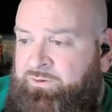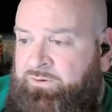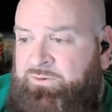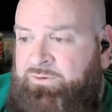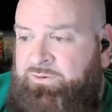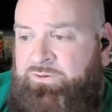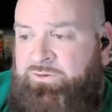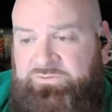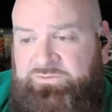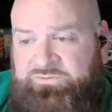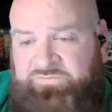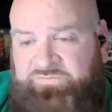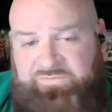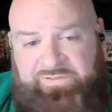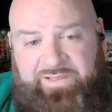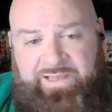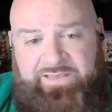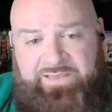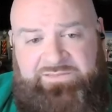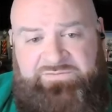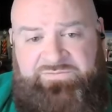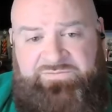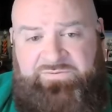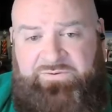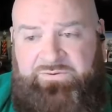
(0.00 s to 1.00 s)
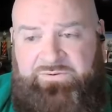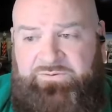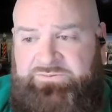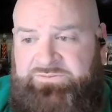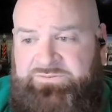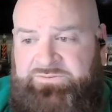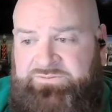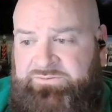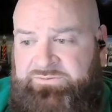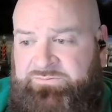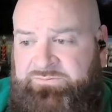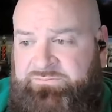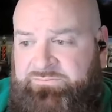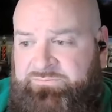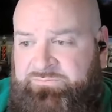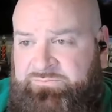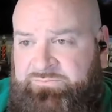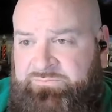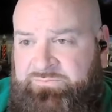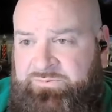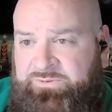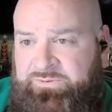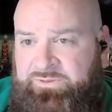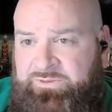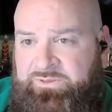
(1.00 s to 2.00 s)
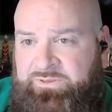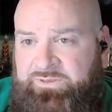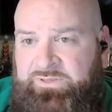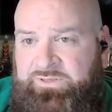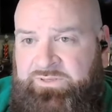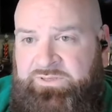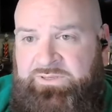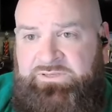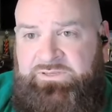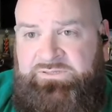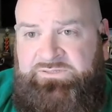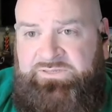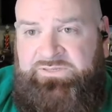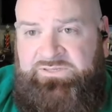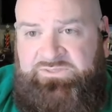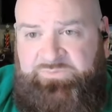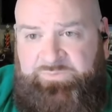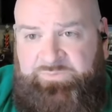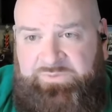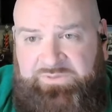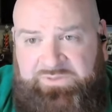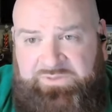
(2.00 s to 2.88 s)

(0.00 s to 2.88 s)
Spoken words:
Newsflash, folks. Just